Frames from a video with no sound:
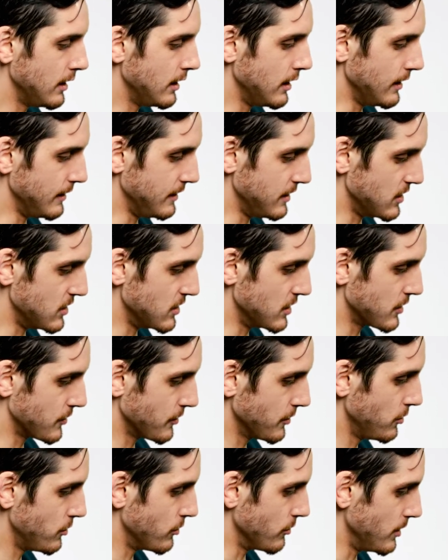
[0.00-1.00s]
Indigenous
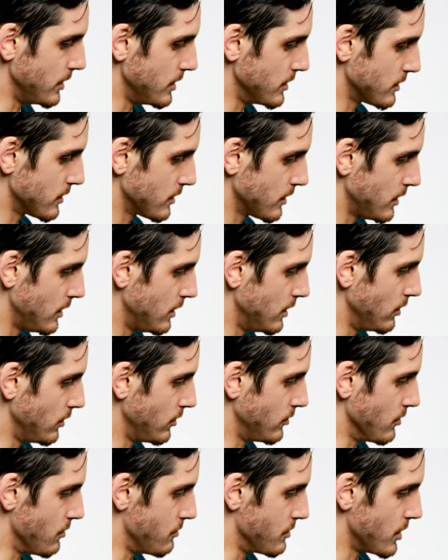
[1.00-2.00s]
fruit trees
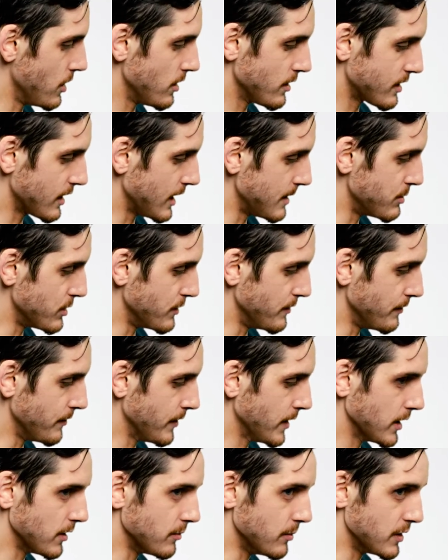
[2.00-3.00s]
grow in all types of
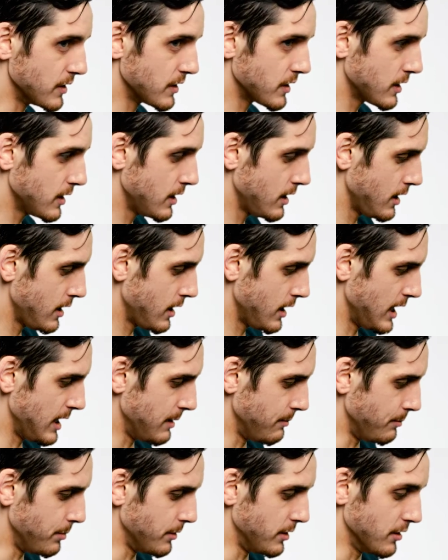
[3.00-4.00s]
environments,
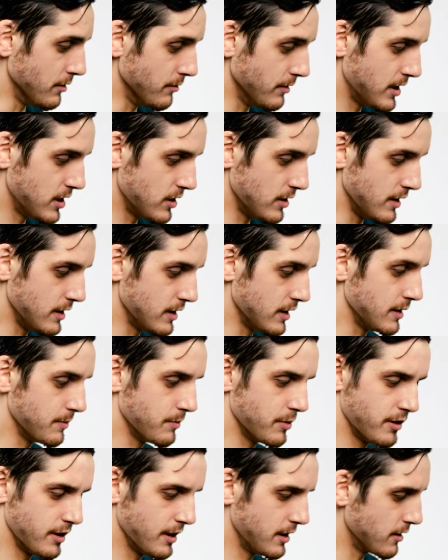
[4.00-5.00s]
but their richness is
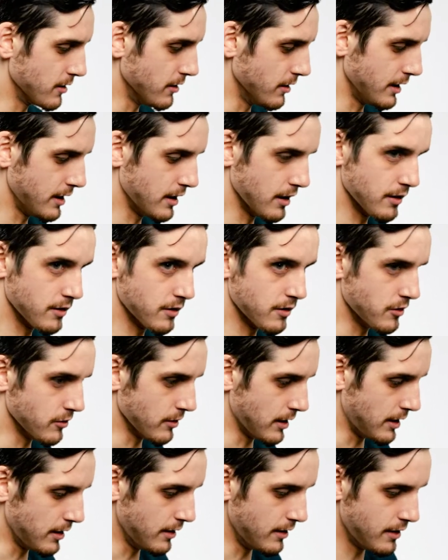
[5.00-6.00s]
particularly
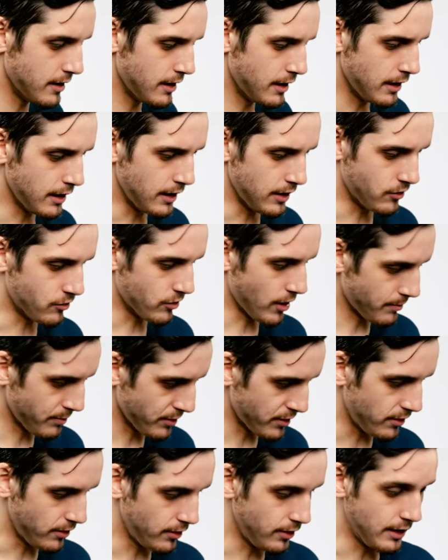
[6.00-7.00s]
concentrated in
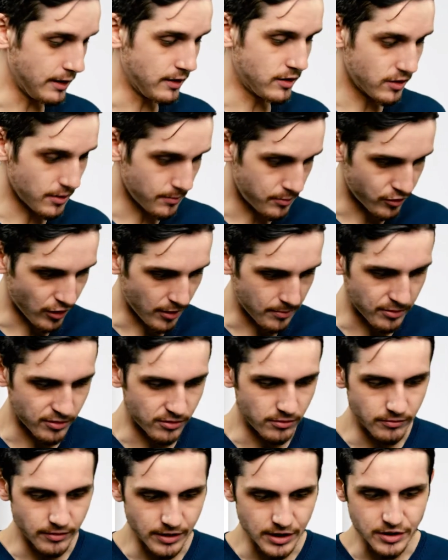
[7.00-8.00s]
tropical and
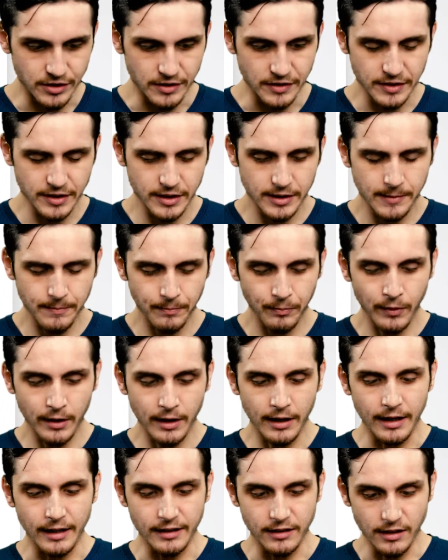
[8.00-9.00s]
subtropical regions
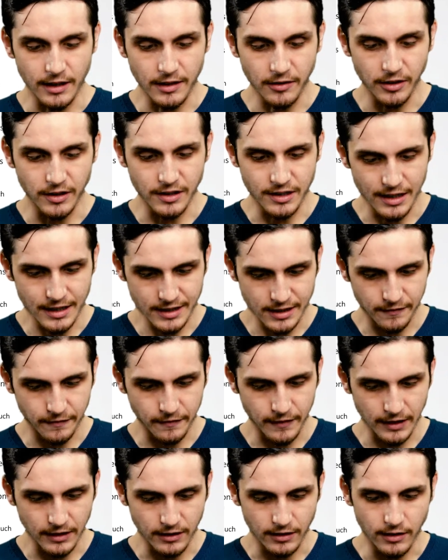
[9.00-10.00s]
and in areas less
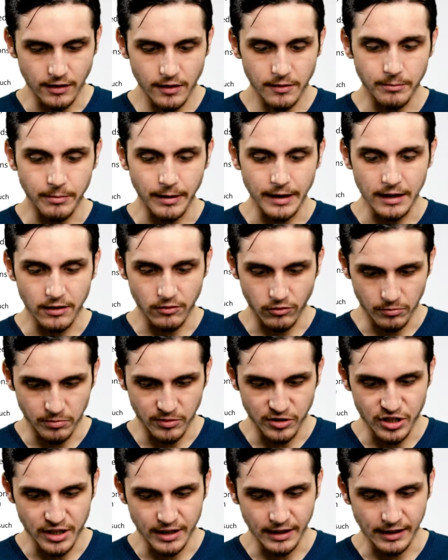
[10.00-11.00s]
affected by
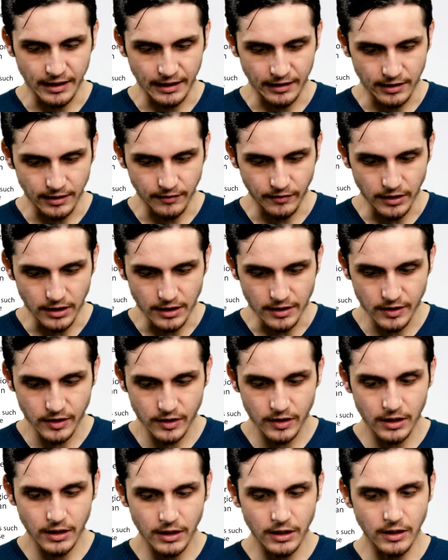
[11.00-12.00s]
anthropogenic
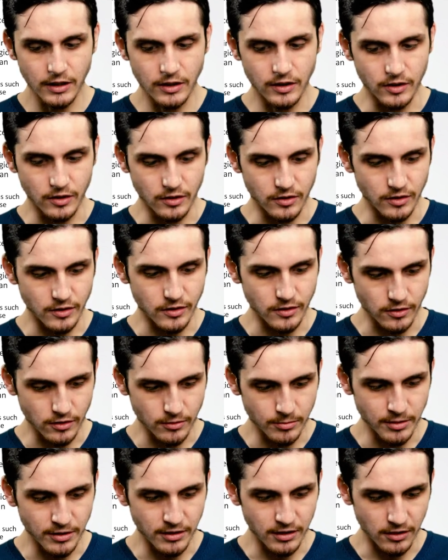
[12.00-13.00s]
activities such as
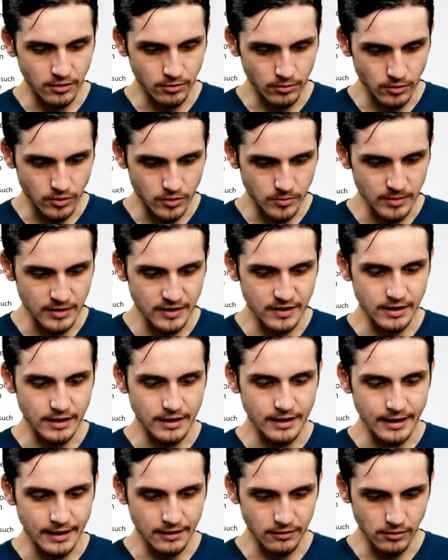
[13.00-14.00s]
urban encroachments
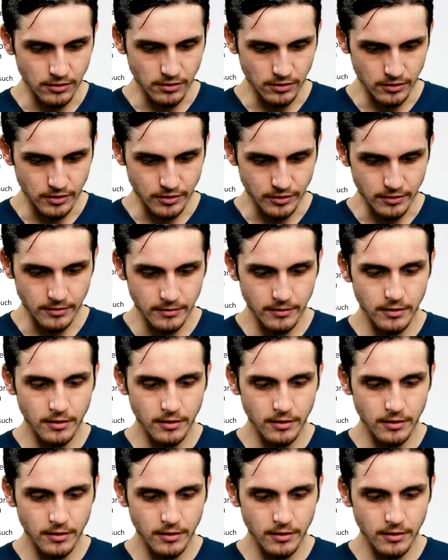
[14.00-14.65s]
and agriculture.